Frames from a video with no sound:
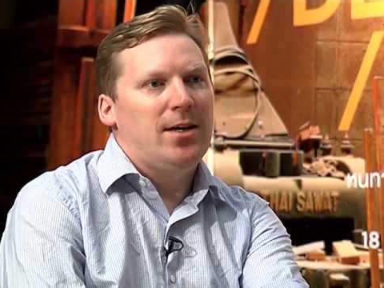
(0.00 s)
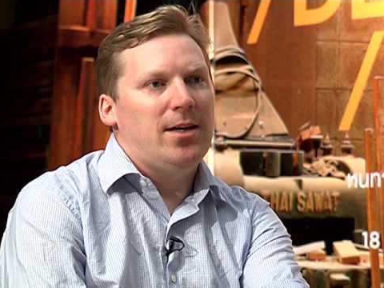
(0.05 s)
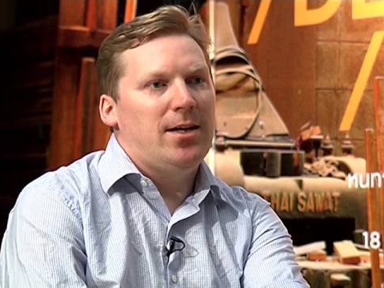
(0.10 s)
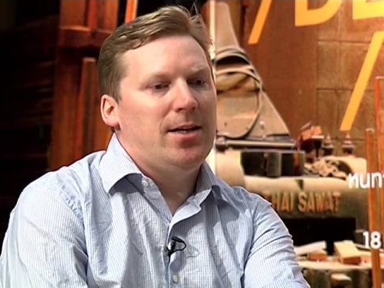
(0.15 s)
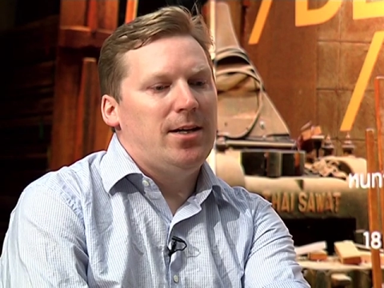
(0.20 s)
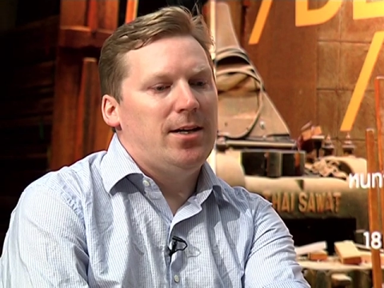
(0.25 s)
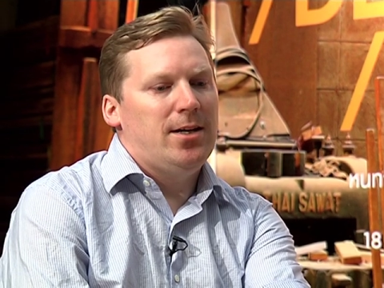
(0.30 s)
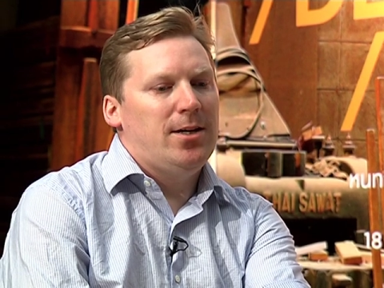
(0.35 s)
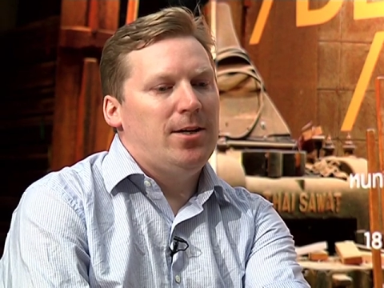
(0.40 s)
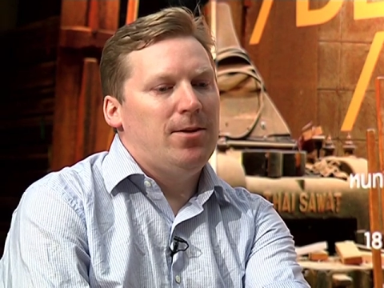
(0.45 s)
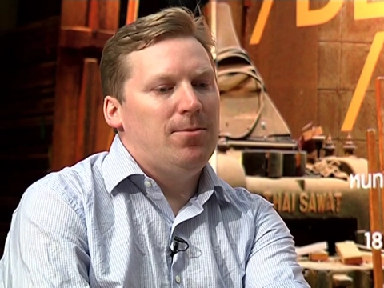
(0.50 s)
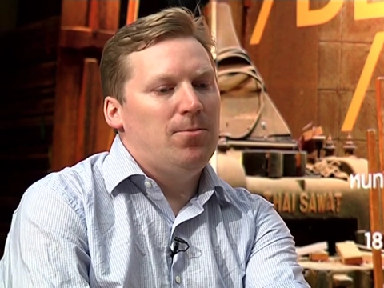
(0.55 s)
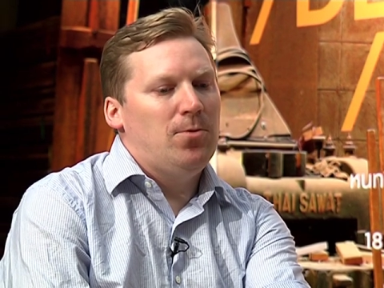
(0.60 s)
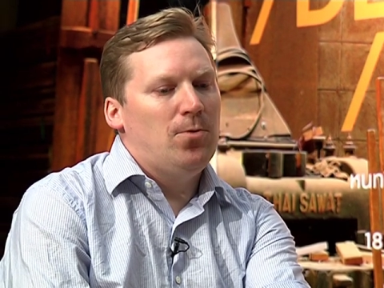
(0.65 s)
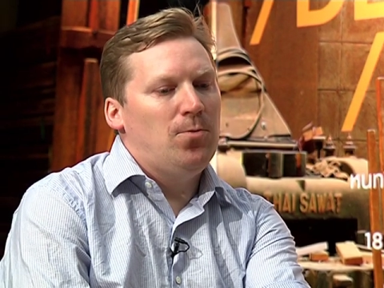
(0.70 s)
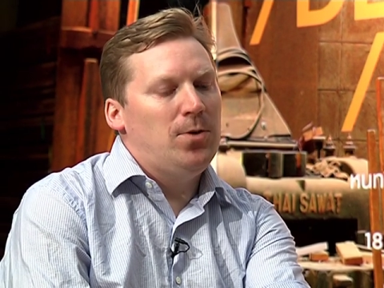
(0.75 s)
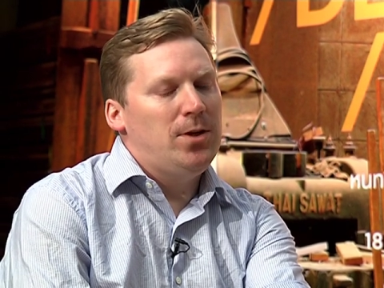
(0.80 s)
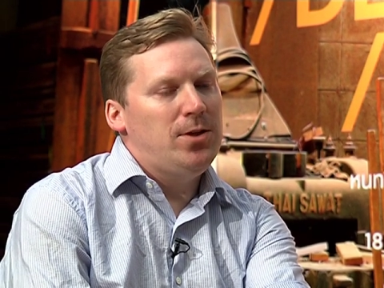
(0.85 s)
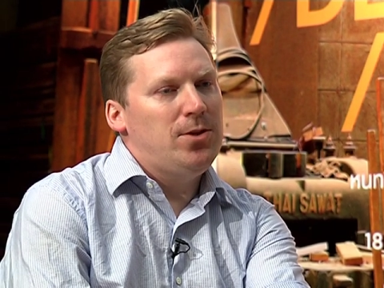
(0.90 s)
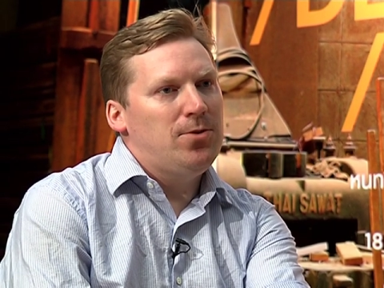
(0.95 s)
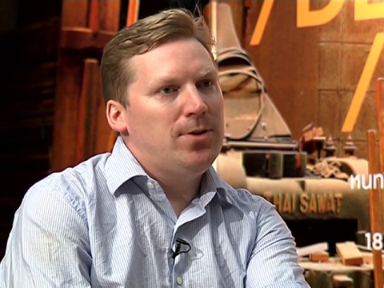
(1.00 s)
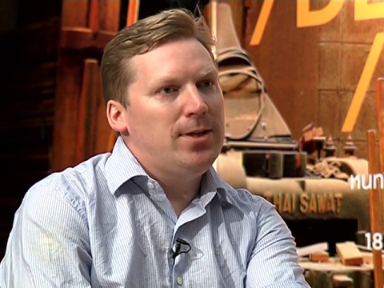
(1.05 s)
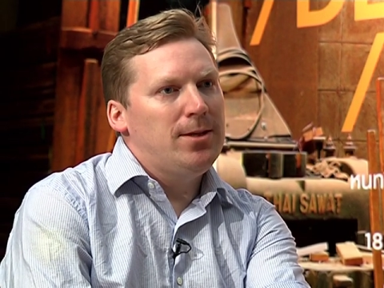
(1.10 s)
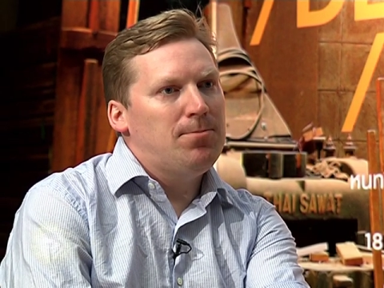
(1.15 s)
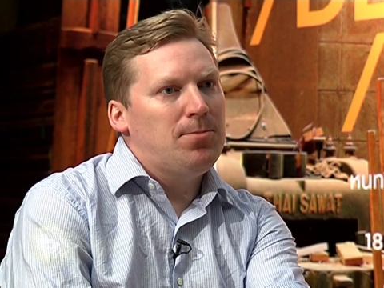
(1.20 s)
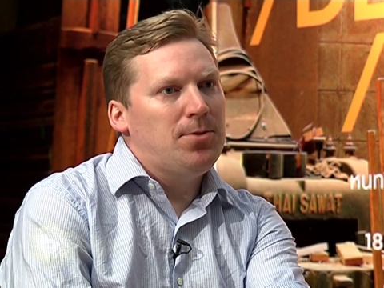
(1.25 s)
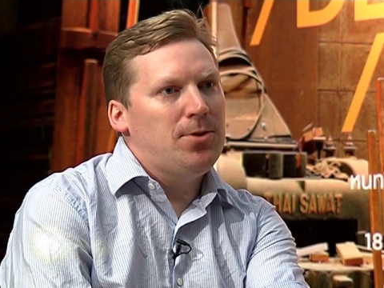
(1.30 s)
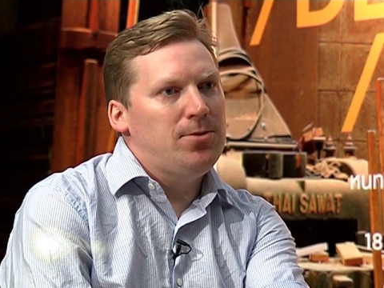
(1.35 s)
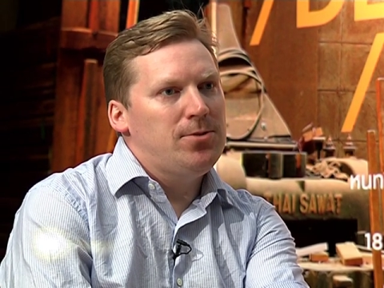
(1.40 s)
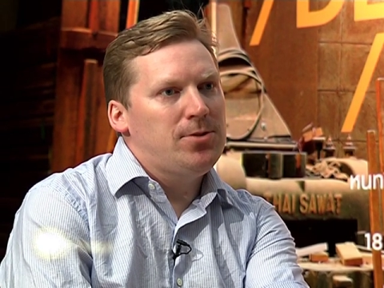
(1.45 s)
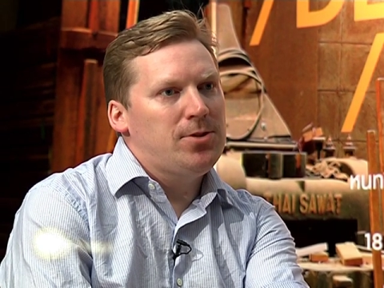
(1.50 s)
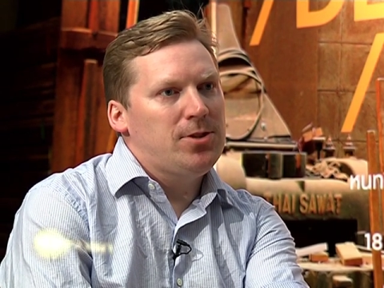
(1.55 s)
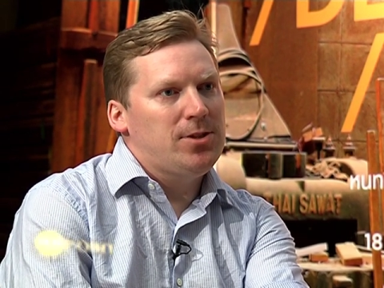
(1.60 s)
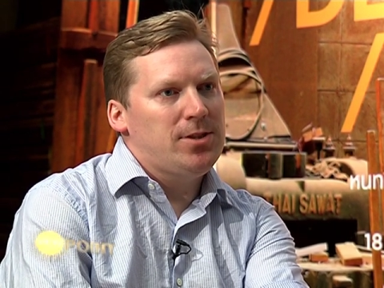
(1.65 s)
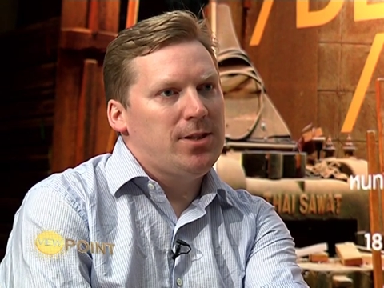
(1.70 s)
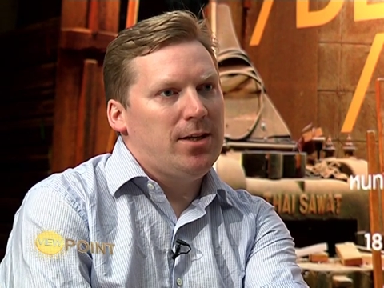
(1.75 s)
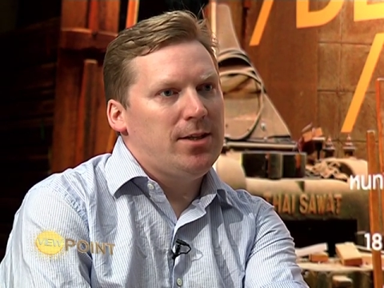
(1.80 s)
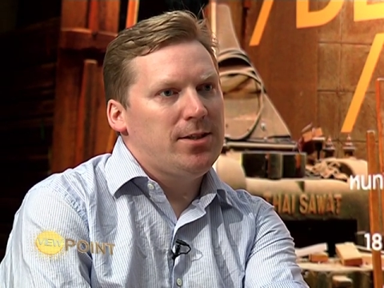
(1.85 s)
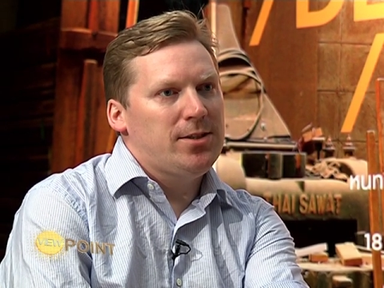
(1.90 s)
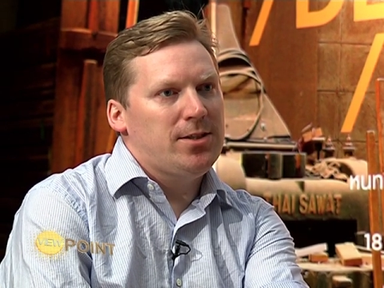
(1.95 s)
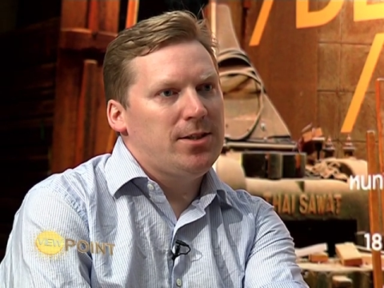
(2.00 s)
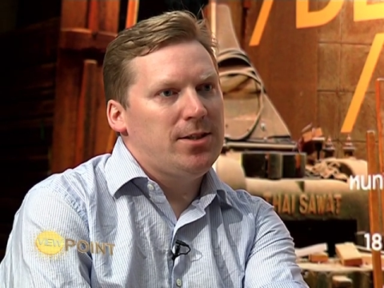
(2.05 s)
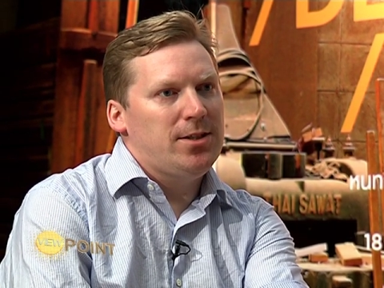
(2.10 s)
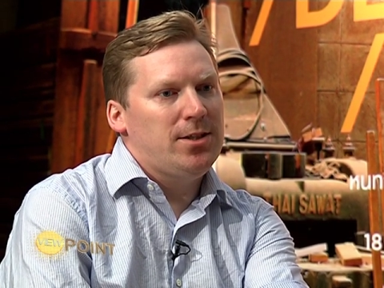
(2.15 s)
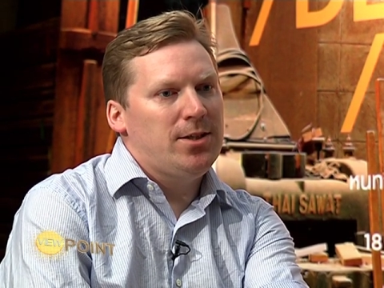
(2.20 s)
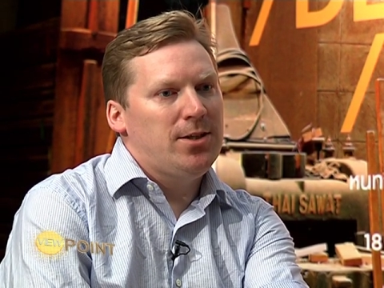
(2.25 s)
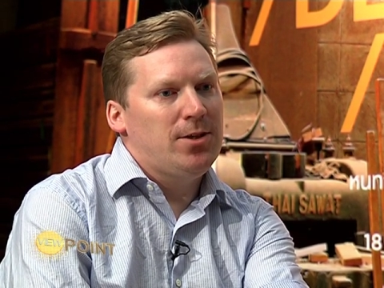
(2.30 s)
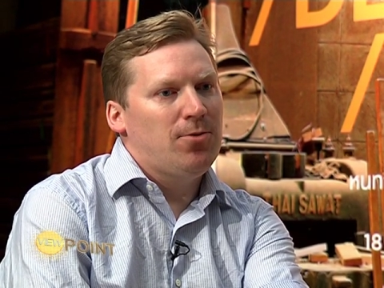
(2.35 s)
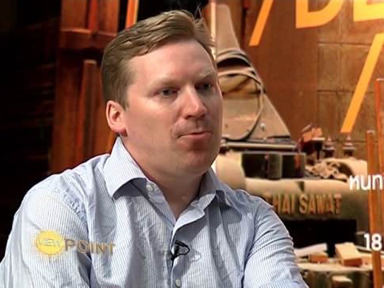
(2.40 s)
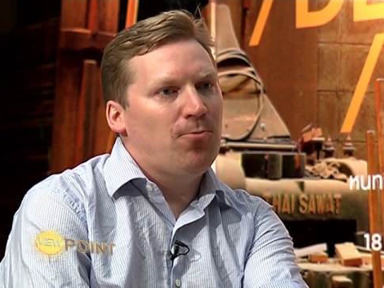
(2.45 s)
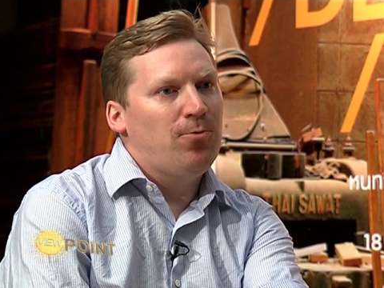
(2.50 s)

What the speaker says: We're doing post-disaster